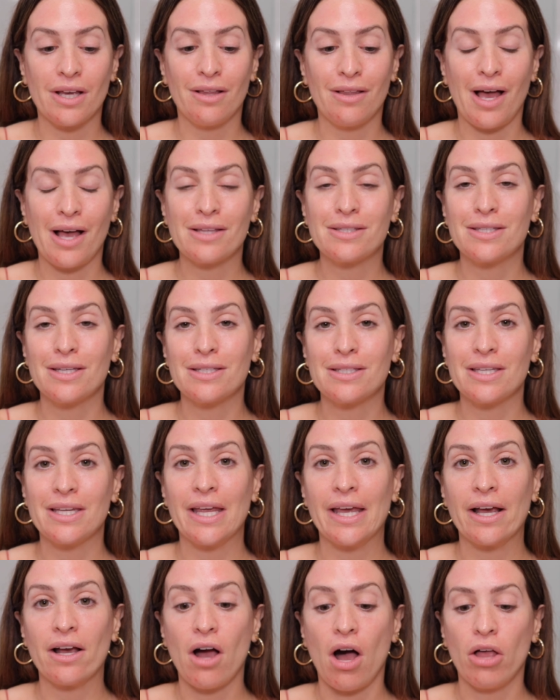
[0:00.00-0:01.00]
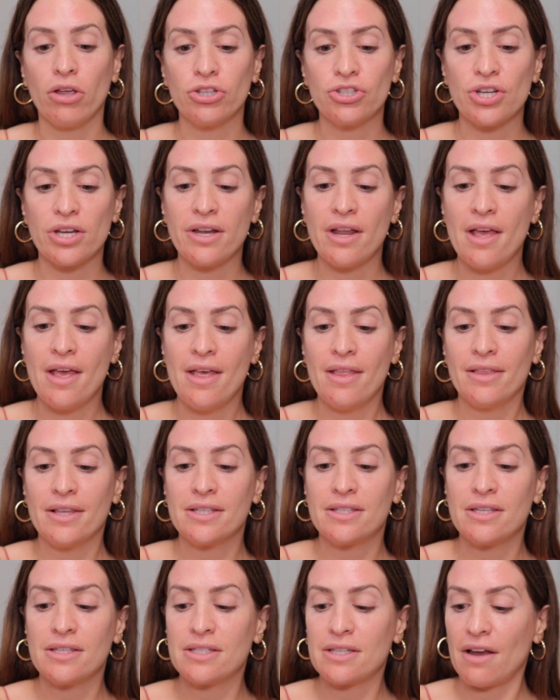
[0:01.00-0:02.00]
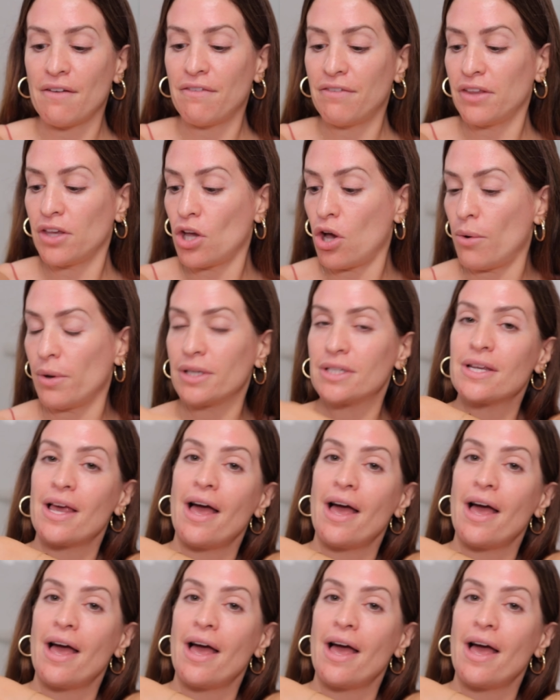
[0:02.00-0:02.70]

elasticity and collagen. This is definitely going to